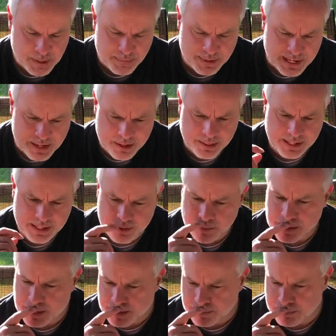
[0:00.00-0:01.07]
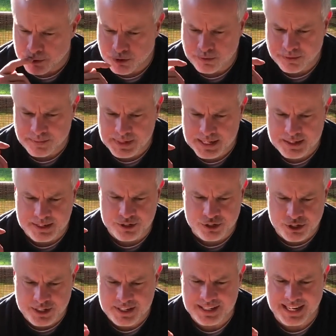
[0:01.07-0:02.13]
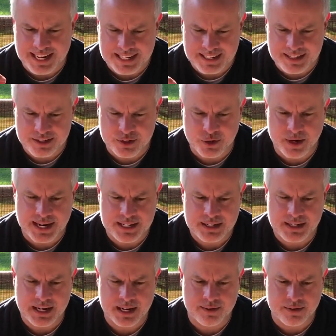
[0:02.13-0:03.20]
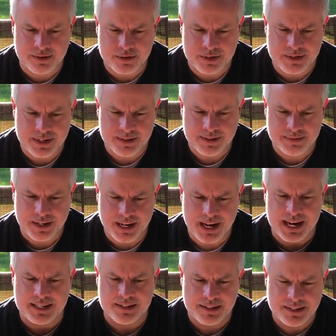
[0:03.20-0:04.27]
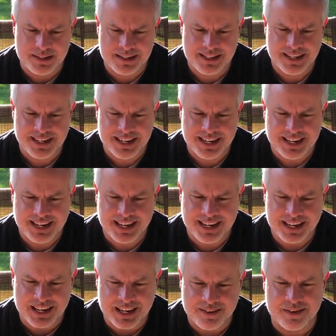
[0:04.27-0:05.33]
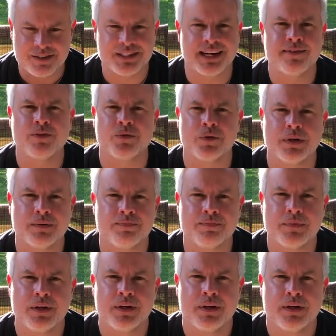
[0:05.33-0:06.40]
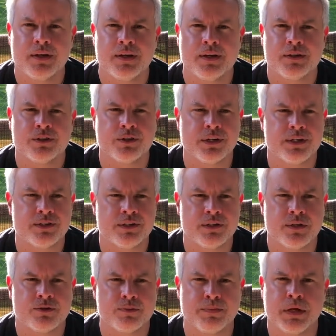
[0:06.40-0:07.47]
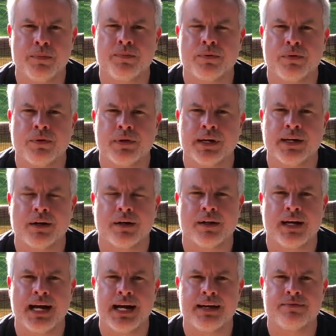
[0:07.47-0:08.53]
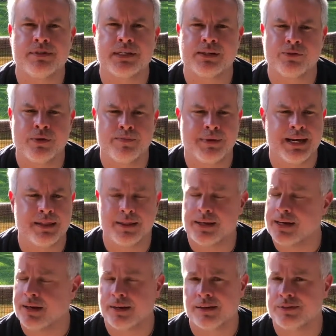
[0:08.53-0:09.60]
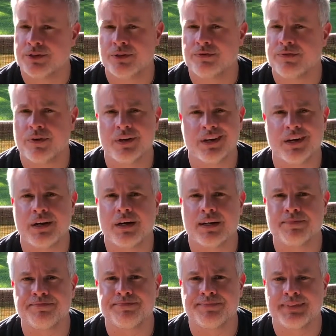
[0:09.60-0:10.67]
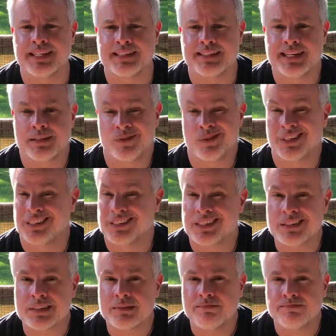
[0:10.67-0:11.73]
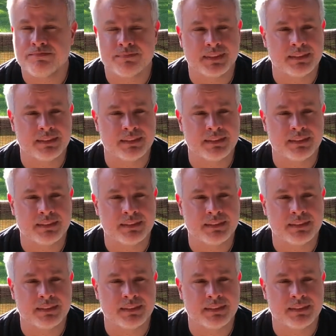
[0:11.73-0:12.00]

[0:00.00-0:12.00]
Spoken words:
The other thing that we can pull from this is, just as his grace covers us, he covers everyone. So there's those people in our lives that we may think are too far gone, that they don't want to listen.